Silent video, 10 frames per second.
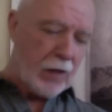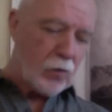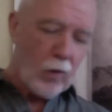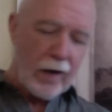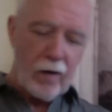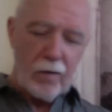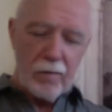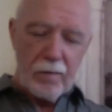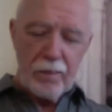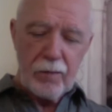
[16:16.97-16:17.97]

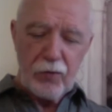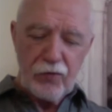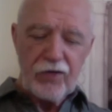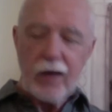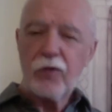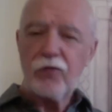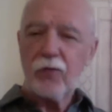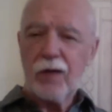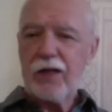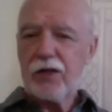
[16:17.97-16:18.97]
where the person I was
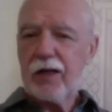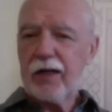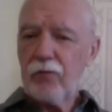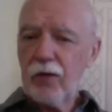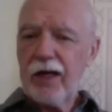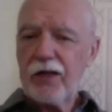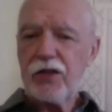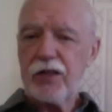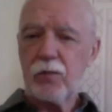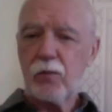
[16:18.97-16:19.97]
in
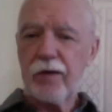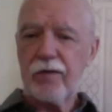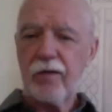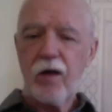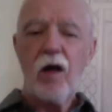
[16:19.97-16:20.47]
relationship with